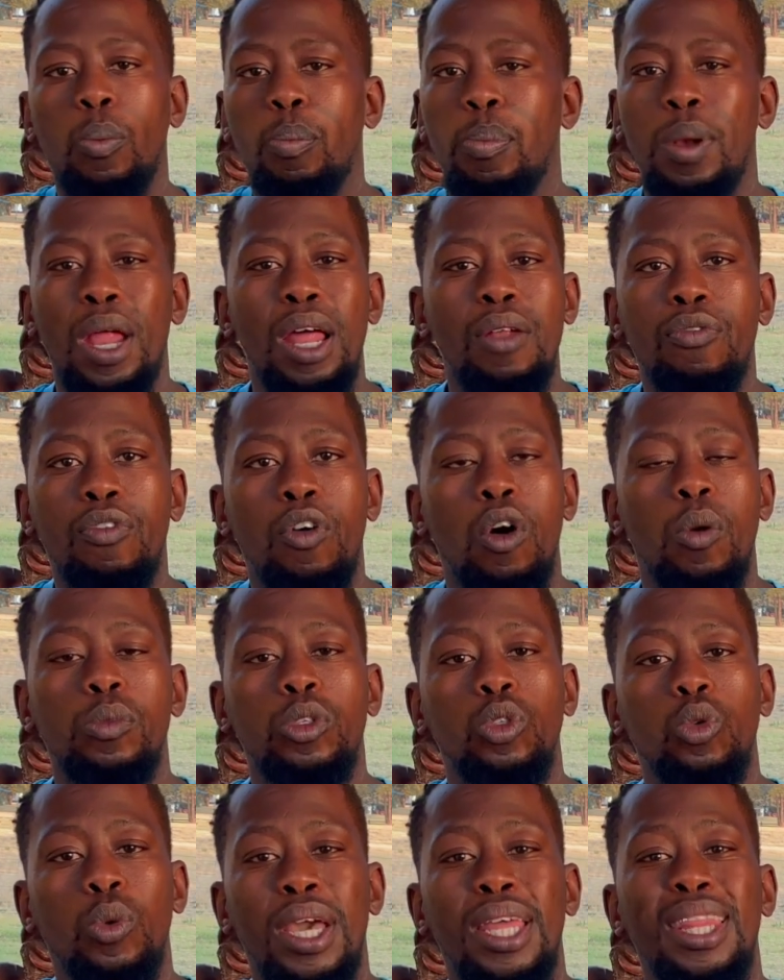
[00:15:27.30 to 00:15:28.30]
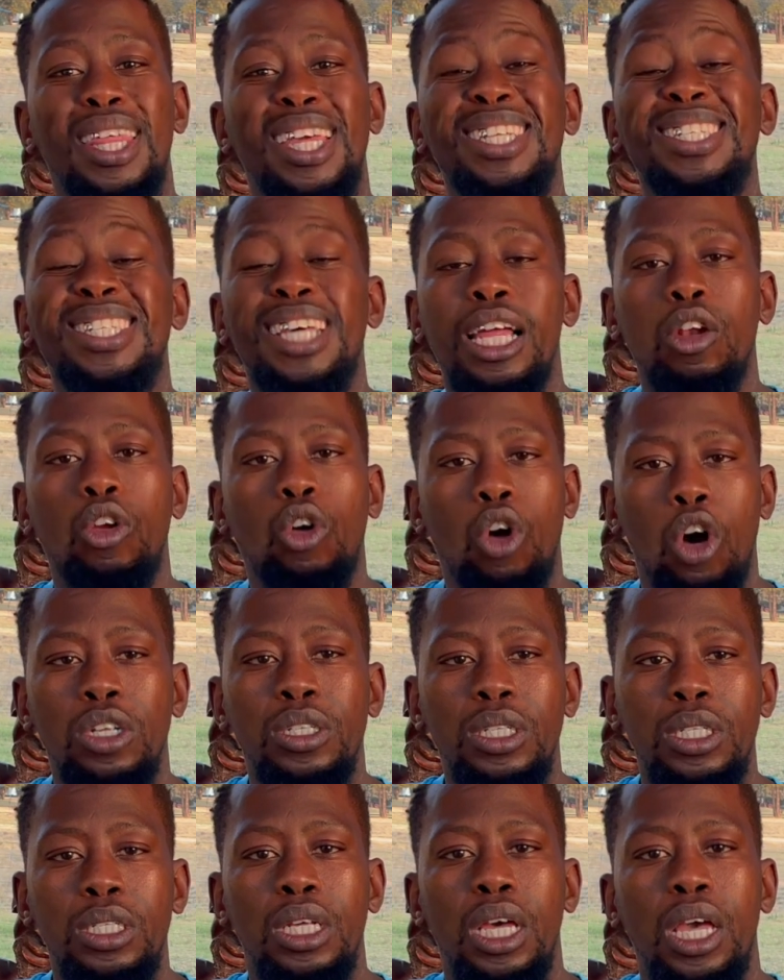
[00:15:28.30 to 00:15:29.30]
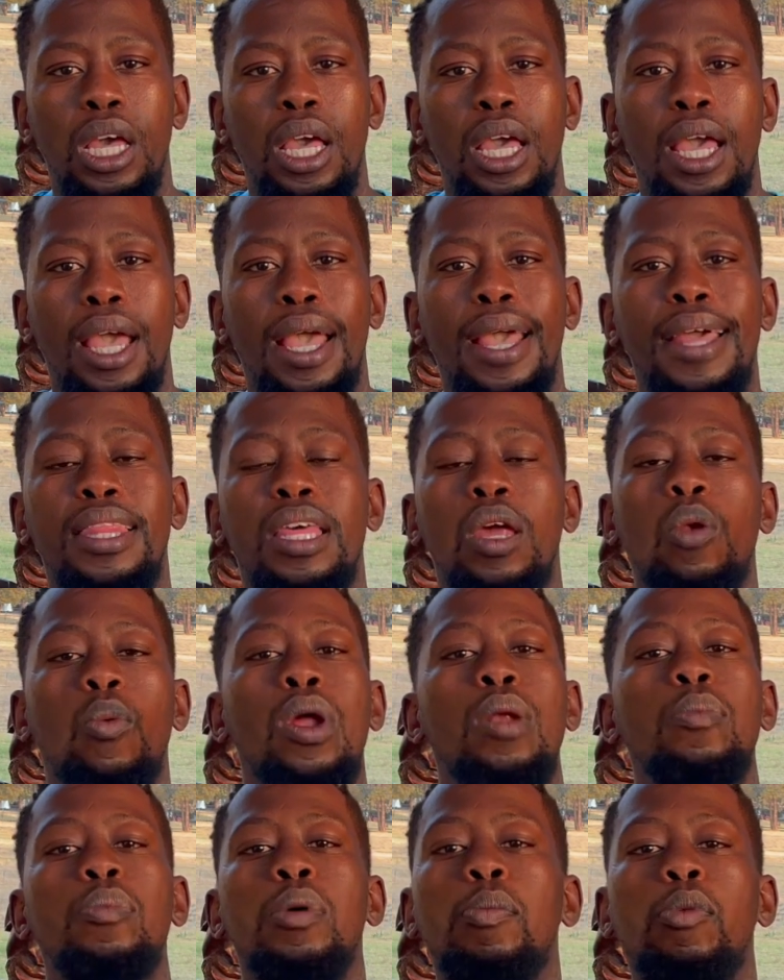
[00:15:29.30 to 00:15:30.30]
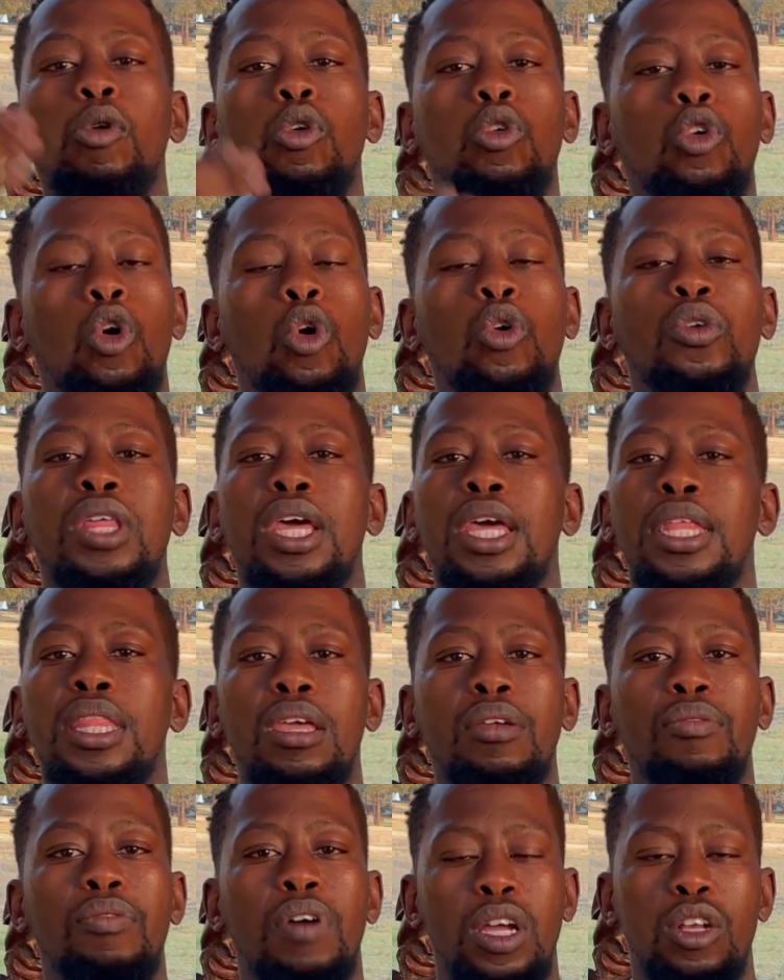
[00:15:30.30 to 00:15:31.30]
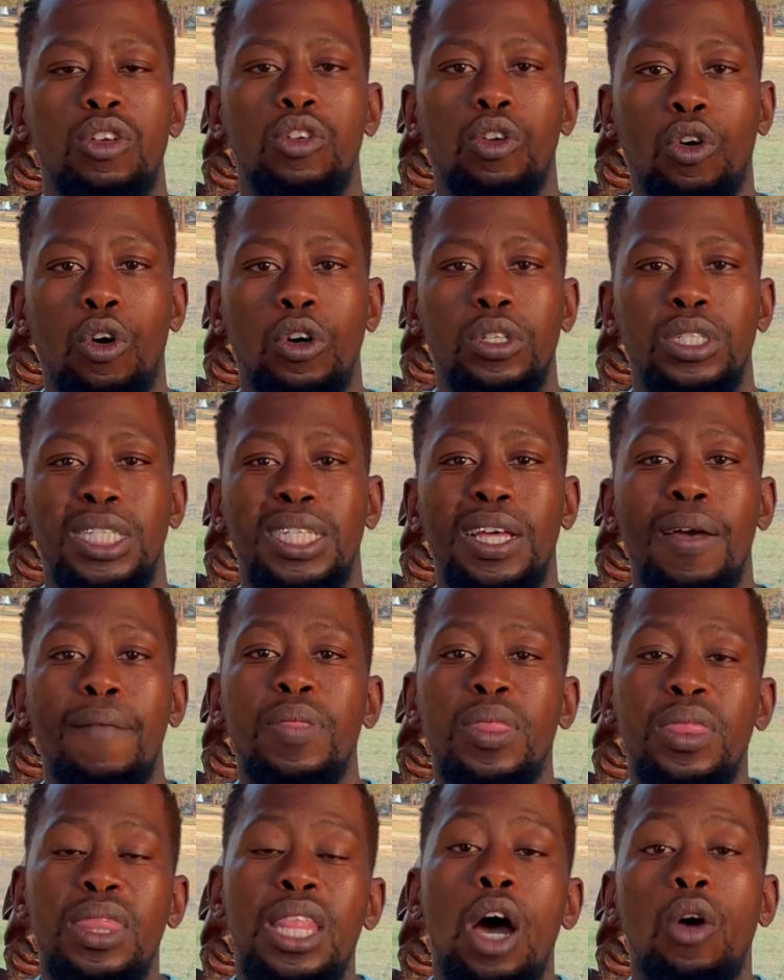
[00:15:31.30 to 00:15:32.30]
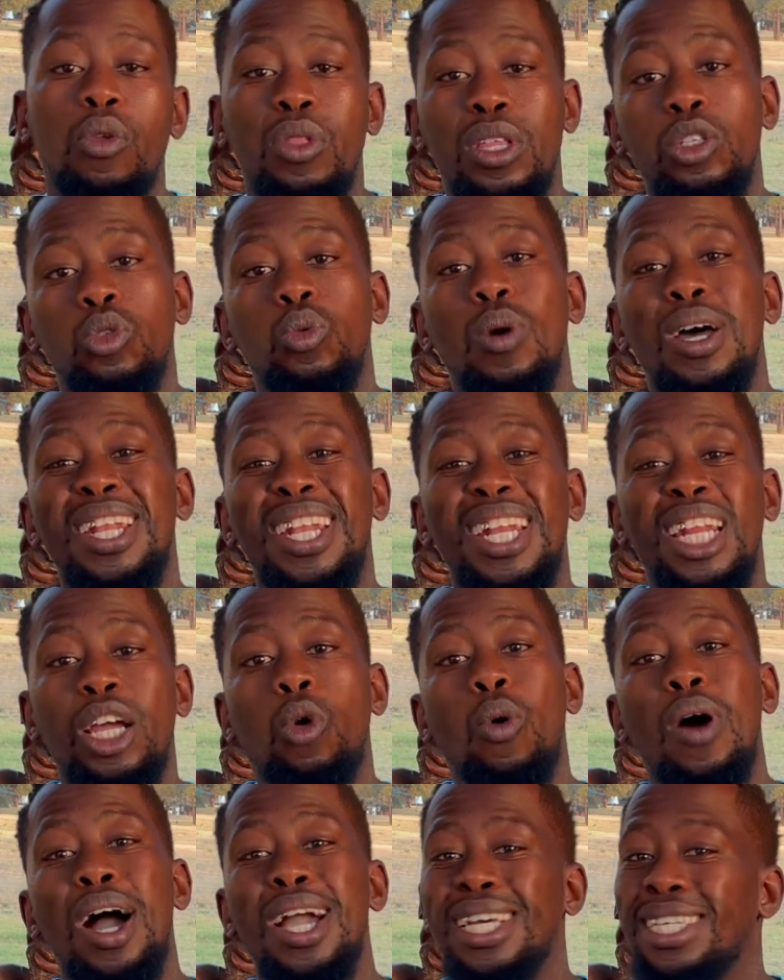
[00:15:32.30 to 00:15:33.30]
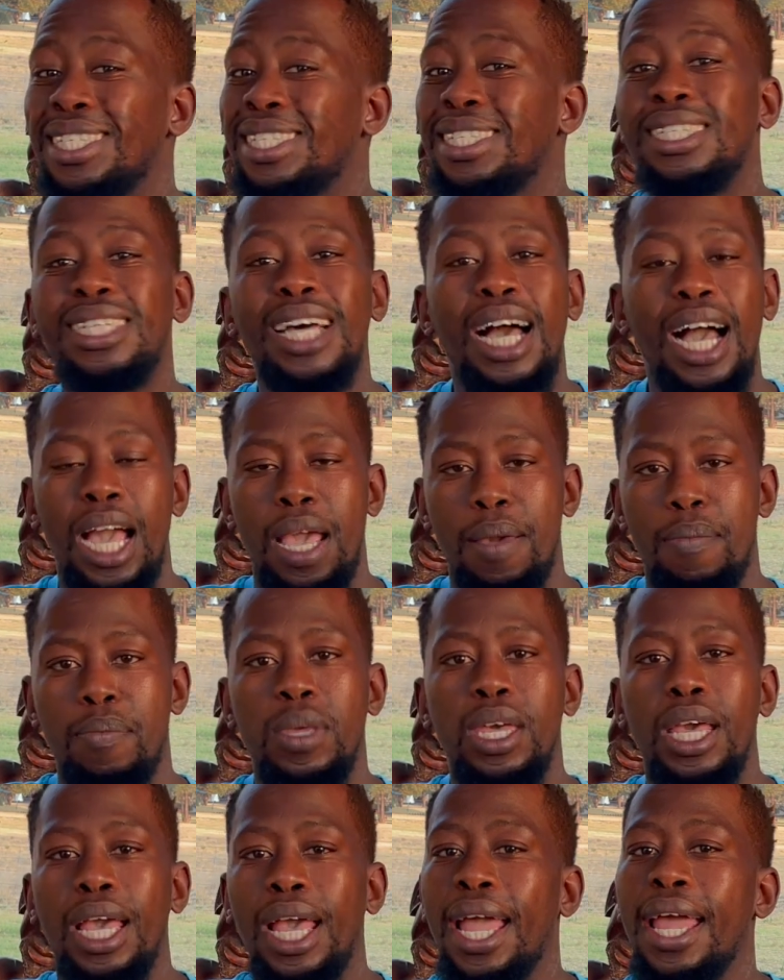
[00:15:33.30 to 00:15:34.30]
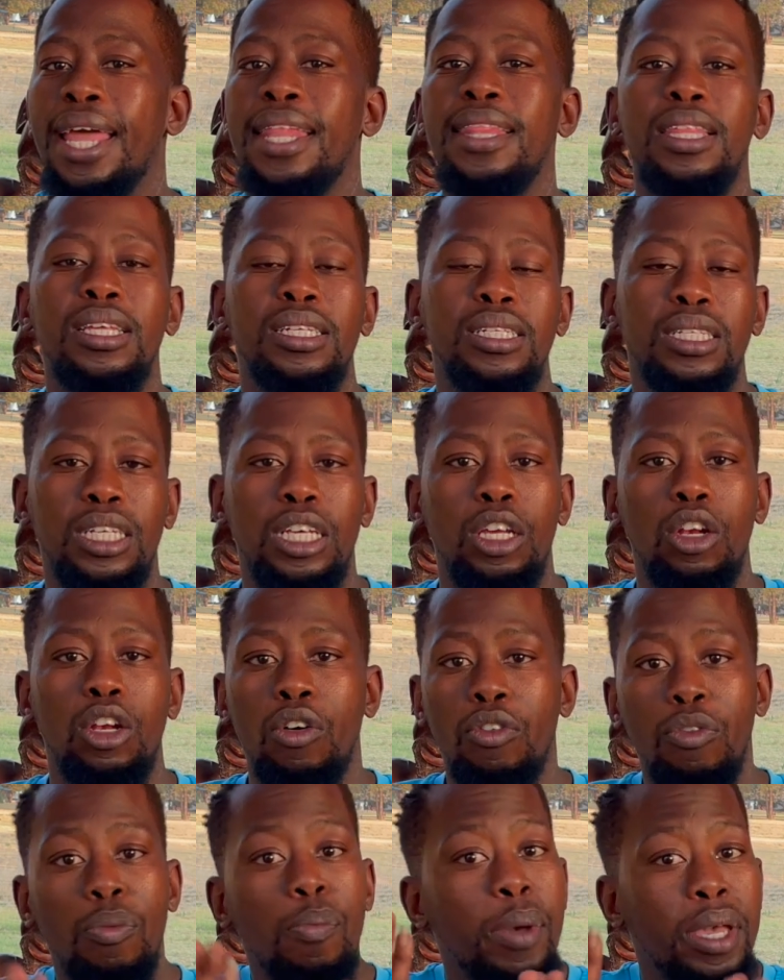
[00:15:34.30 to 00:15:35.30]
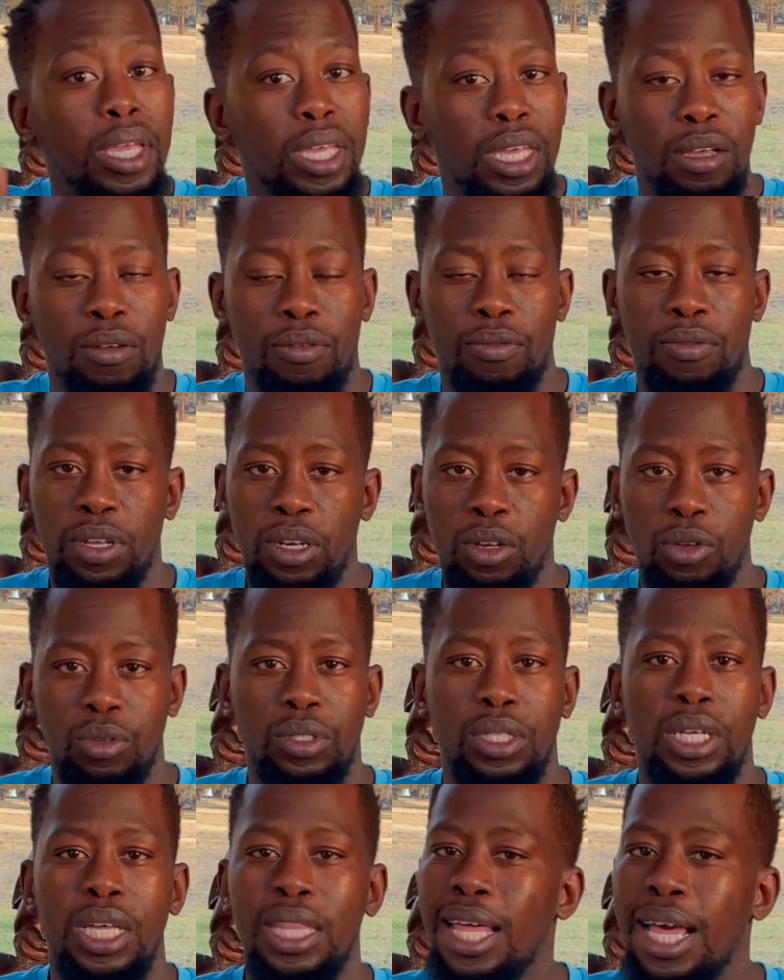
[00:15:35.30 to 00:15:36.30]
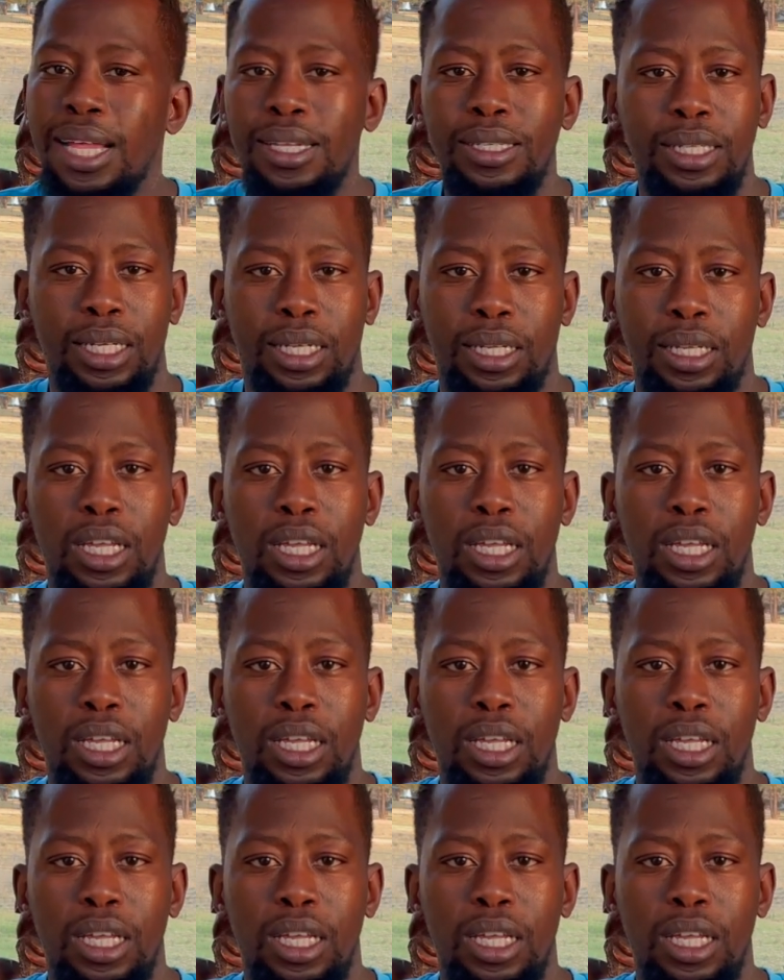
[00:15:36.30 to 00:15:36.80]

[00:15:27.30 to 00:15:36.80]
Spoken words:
platforms where they sell courses, and then when people go there, they find your courses. Now this one requires time and the skill of making videos. That's it.